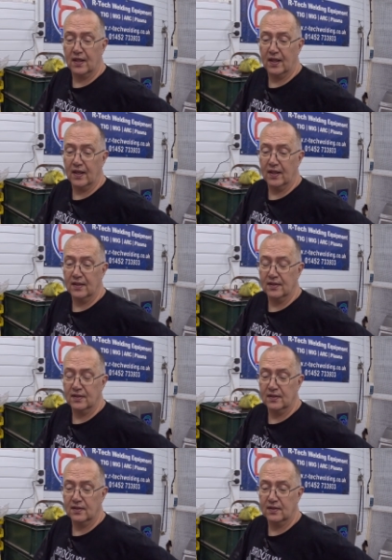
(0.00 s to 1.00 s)

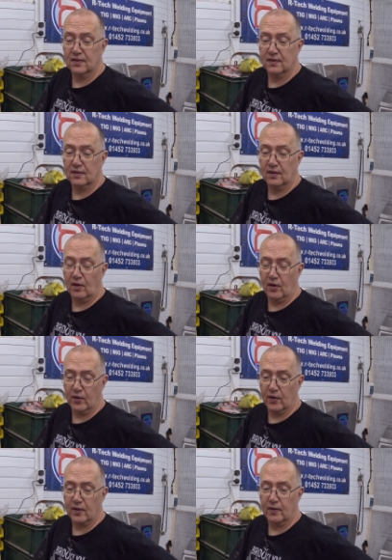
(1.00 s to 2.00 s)
and
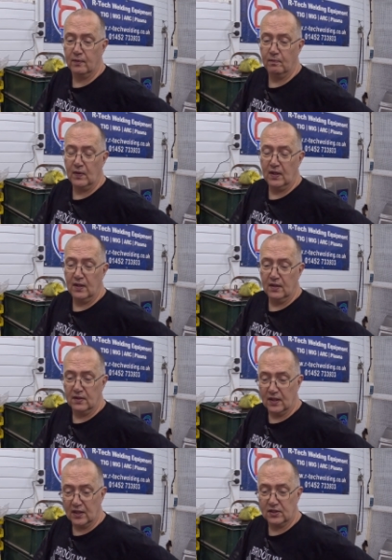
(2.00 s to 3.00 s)
other
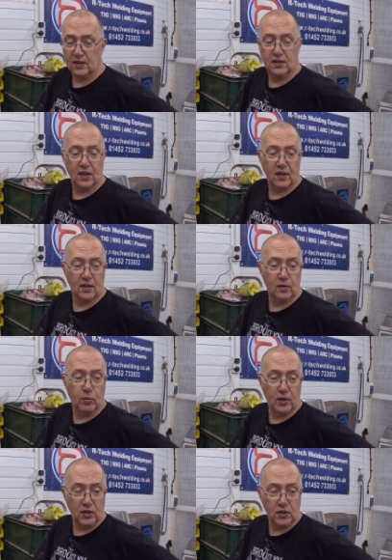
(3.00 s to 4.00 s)
nasties that are in the
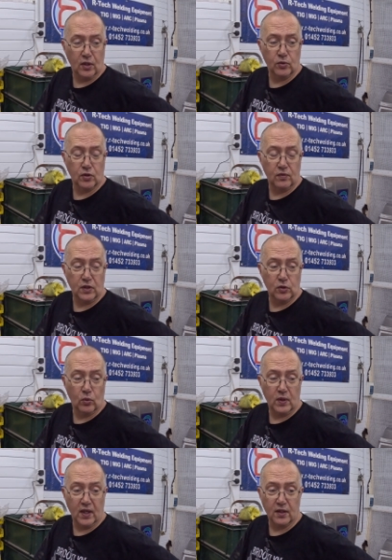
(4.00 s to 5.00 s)
body shells of these
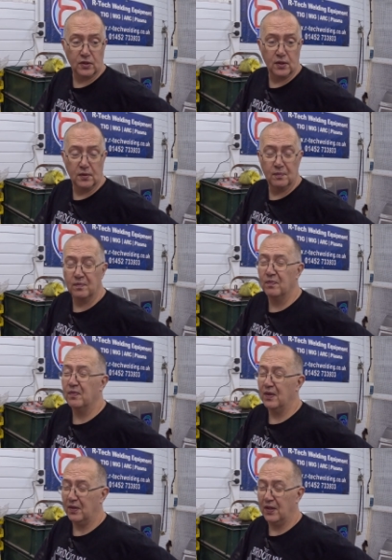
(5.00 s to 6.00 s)
old cars,
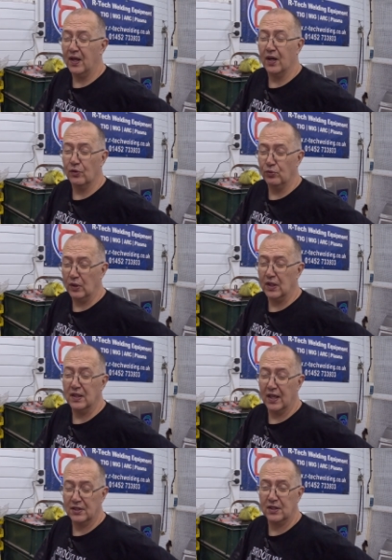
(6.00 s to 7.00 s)
they are really
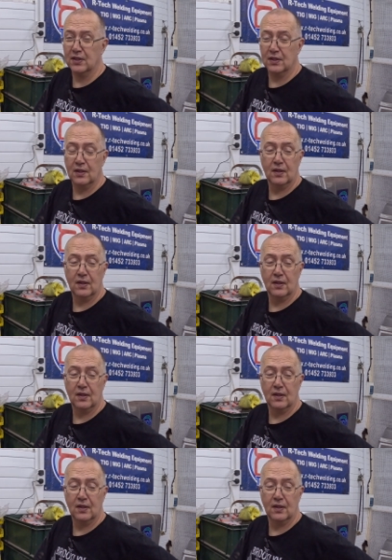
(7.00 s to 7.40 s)
nasties.